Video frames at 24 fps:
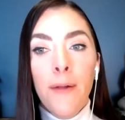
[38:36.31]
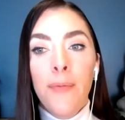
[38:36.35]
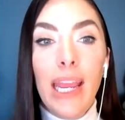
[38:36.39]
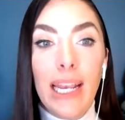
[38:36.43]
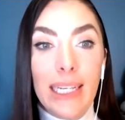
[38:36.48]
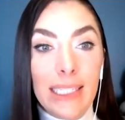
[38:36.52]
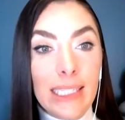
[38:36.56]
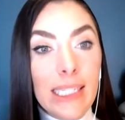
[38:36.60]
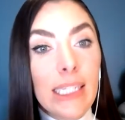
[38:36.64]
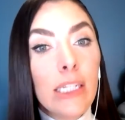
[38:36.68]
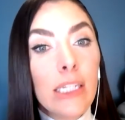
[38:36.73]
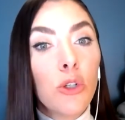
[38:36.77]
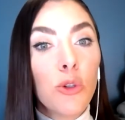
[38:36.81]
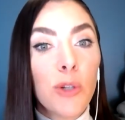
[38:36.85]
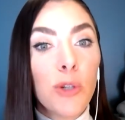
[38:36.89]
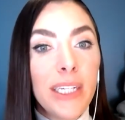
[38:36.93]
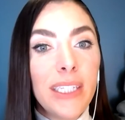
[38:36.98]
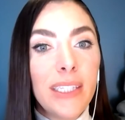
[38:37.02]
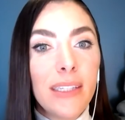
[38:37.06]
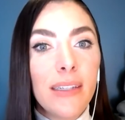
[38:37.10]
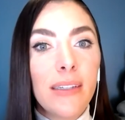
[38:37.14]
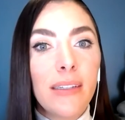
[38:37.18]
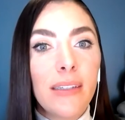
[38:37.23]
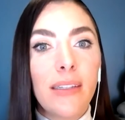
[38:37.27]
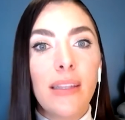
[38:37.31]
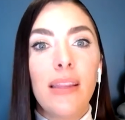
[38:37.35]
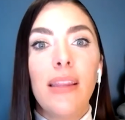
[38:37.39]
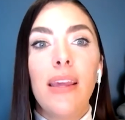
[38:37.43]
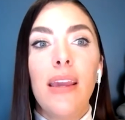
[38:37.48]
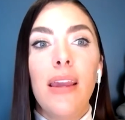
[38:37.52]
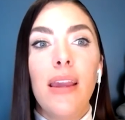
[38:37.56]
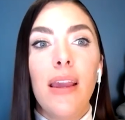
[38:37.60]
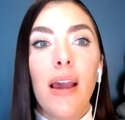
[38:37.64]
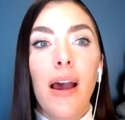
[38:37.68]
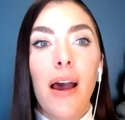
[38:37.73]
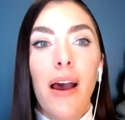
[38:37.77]
it decreases
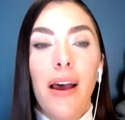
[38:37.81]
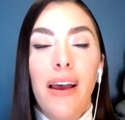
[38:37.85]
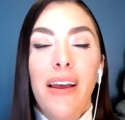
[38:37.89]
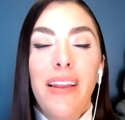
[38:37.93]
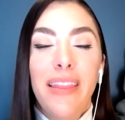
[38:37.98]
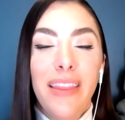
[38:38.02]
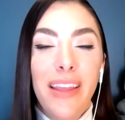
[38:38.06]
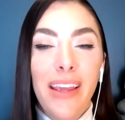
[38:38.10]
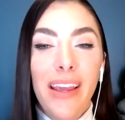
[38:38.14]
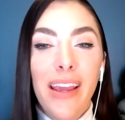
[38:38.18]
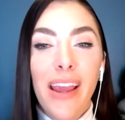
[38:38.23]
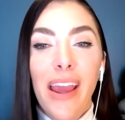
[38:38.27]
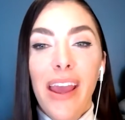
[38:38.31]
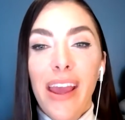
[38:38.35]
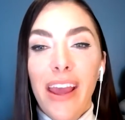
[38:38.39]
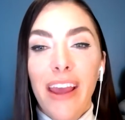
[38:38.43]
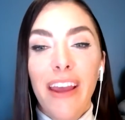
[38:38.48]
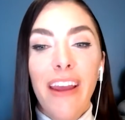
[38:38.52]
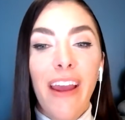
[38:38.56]
the, the